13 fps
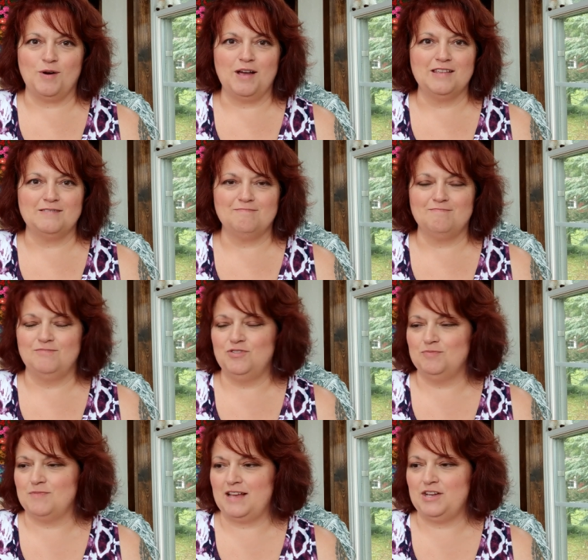why
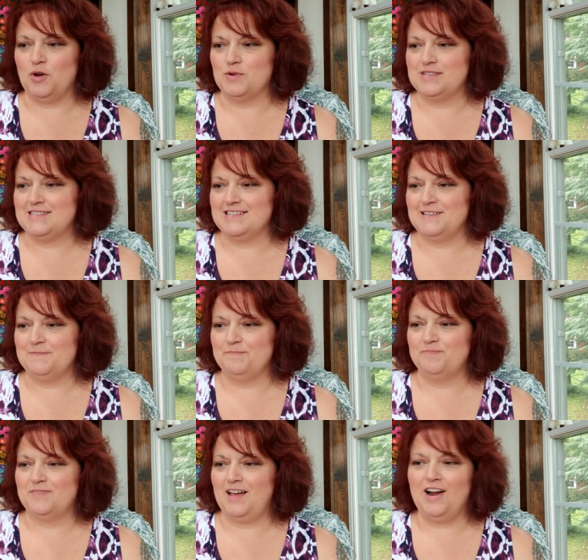hmm. I noticed it.
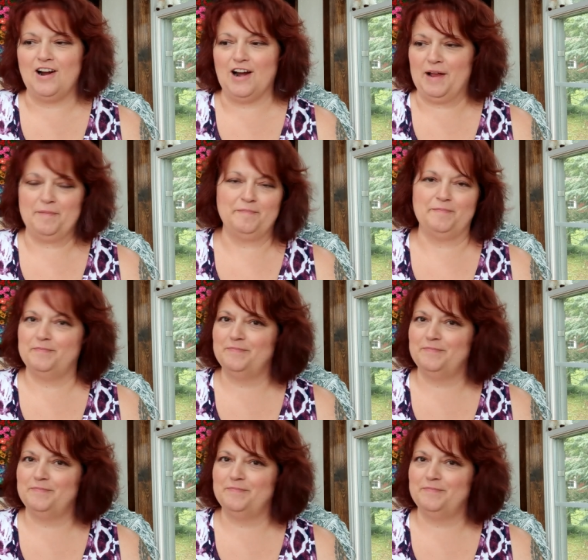All right.